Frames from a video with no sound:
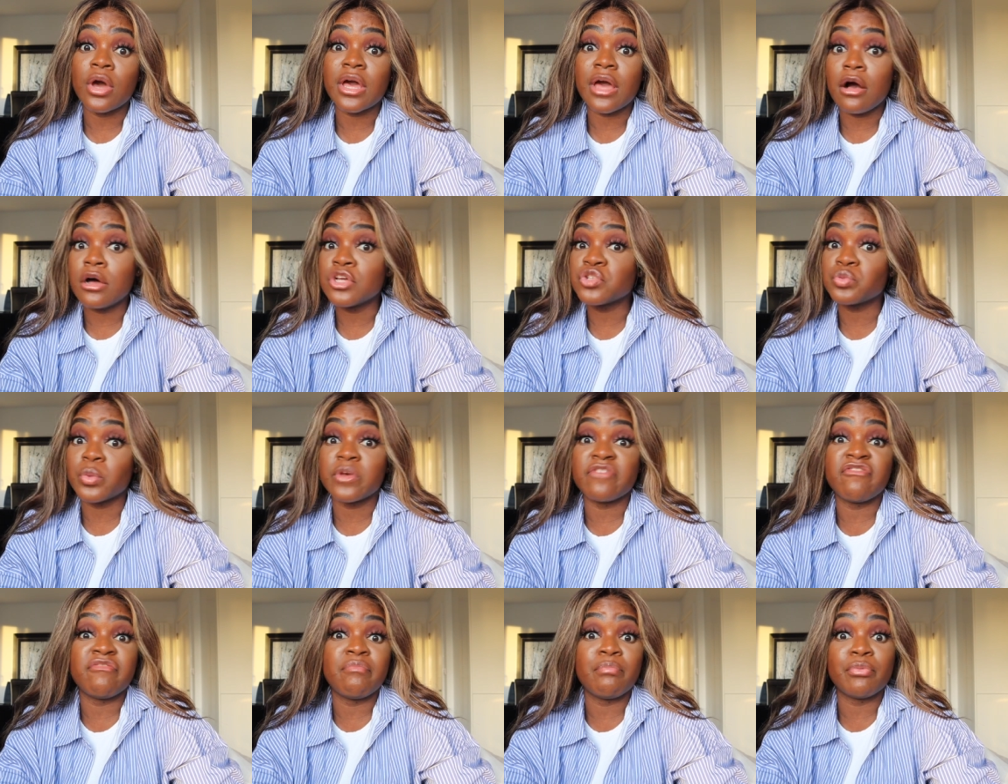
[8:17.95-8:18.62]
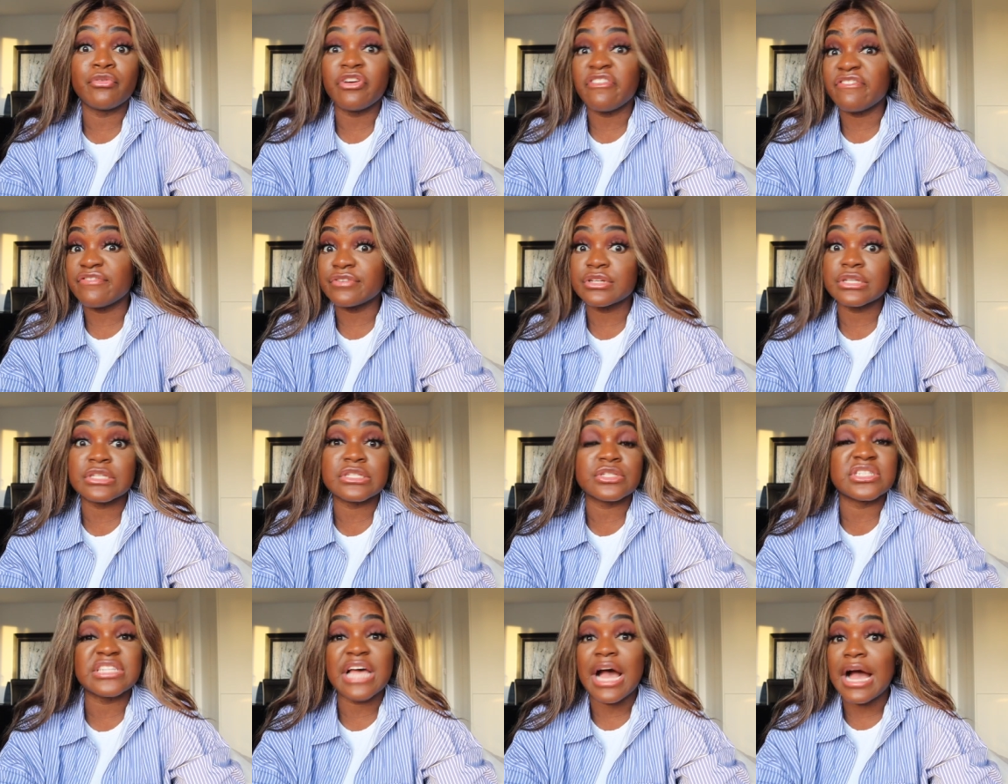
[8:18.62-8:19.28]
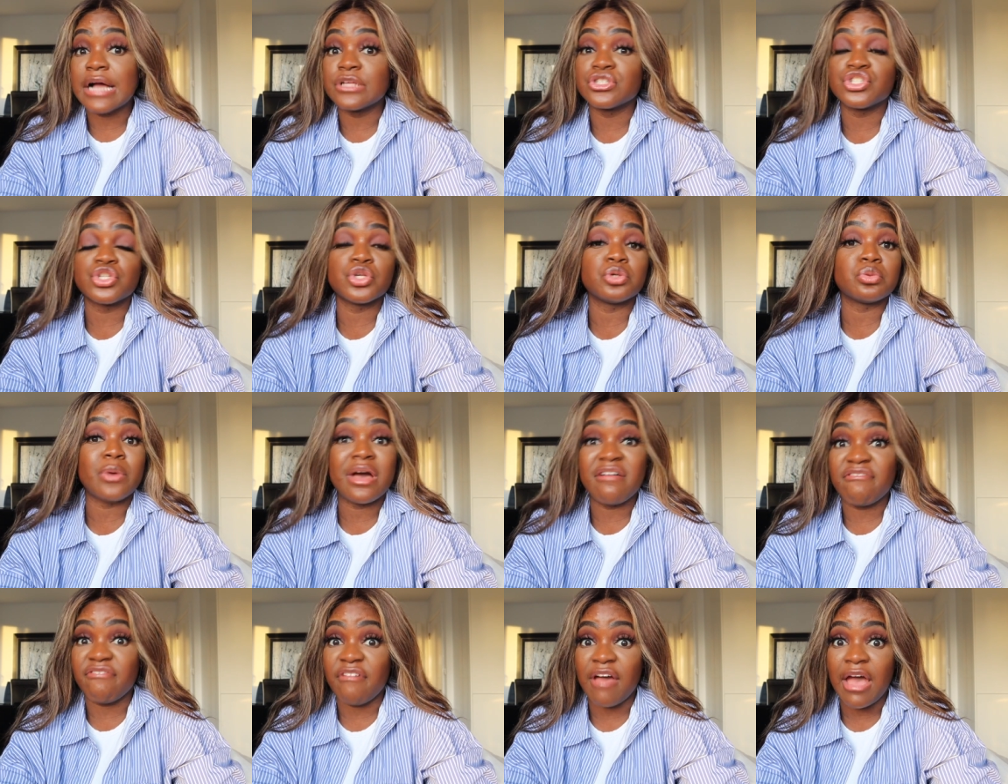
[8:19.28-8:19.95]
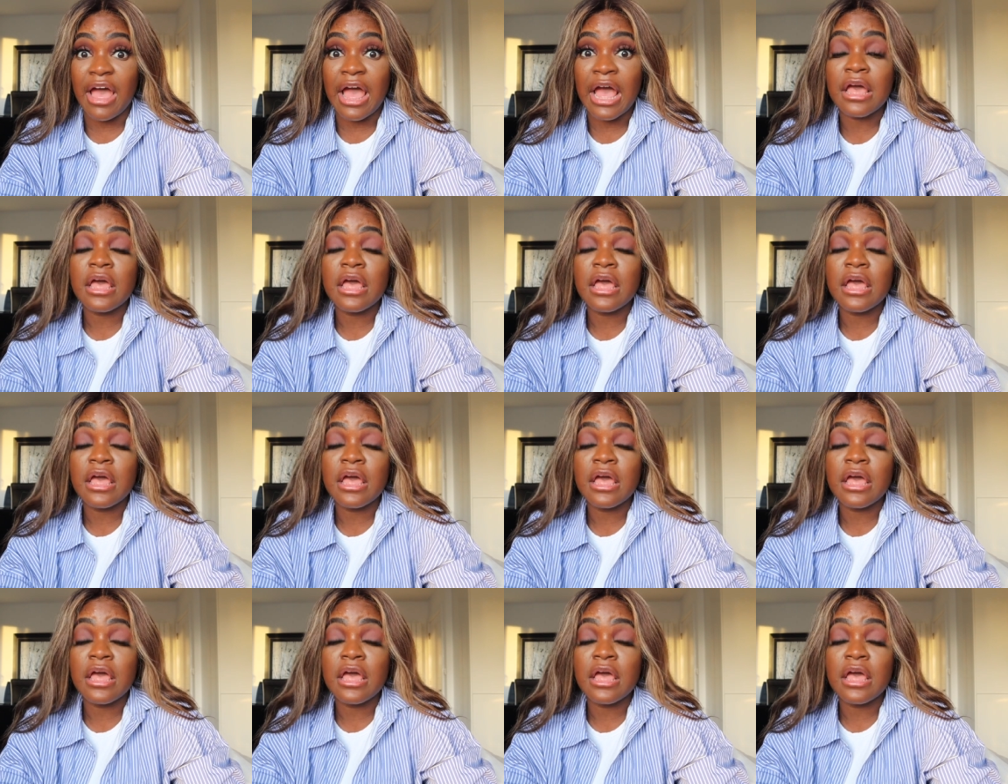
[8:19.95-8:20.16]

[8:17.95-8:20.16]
girls with brothers, dads, whoever,